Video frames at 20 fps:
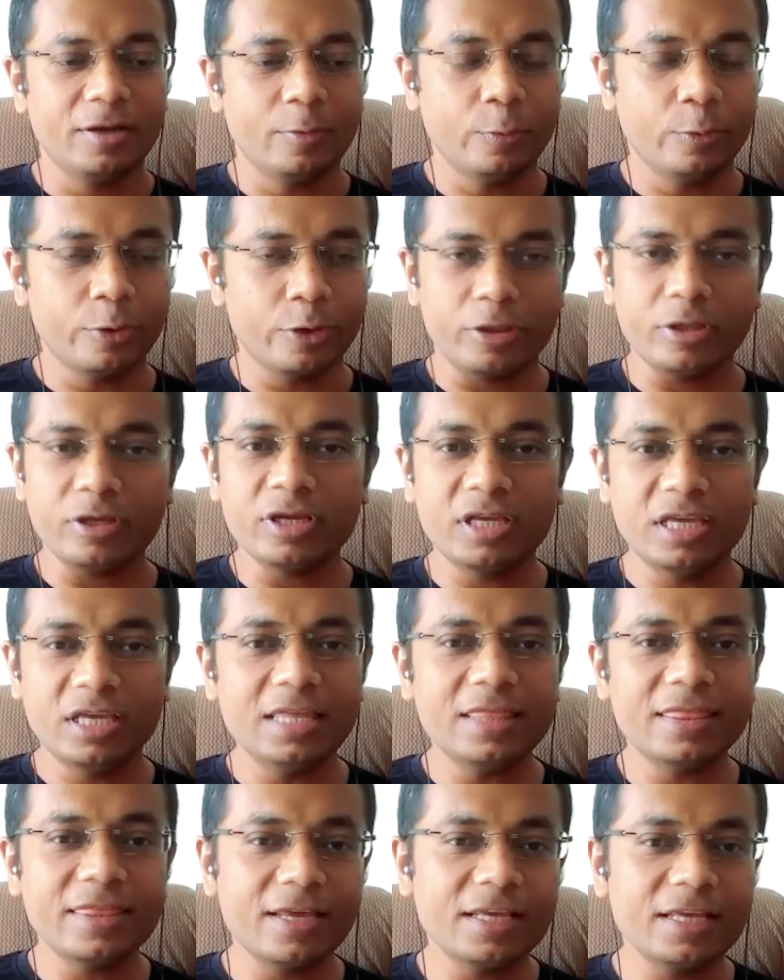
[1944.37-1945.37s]
one of the
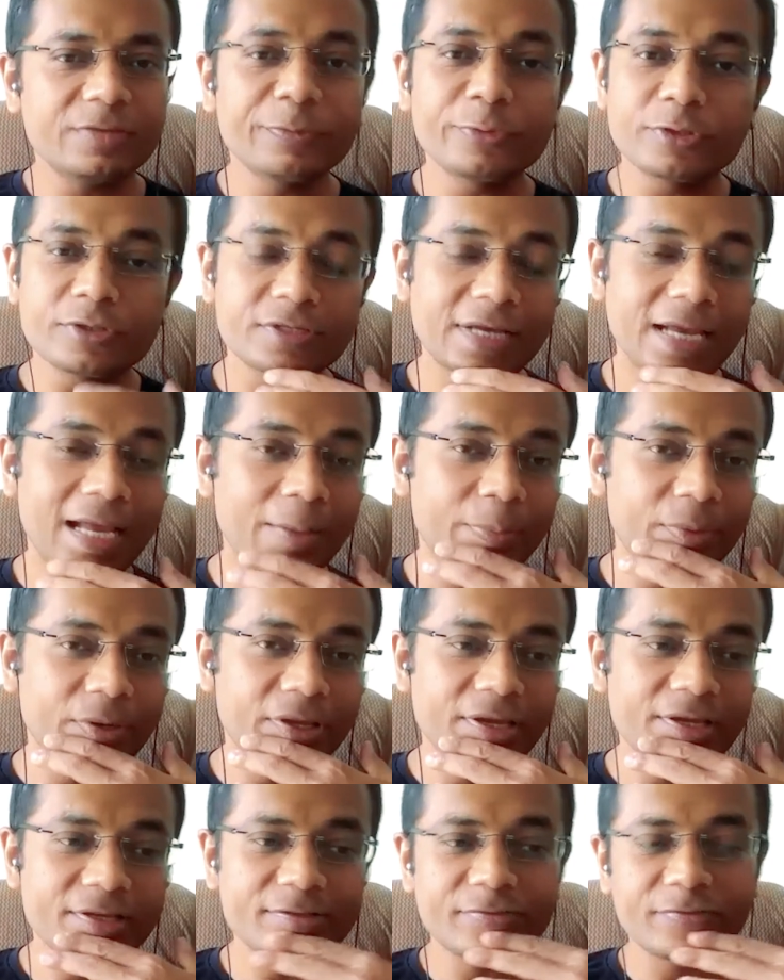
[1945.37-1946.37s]
key things which is
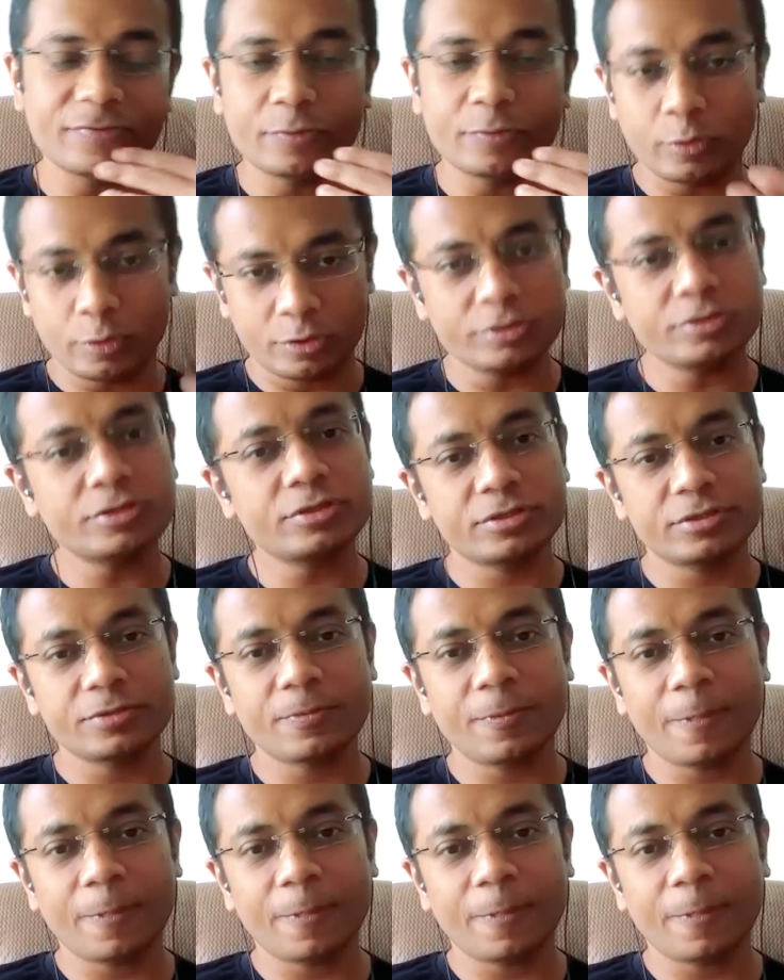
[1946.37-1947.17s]
happening is, of course,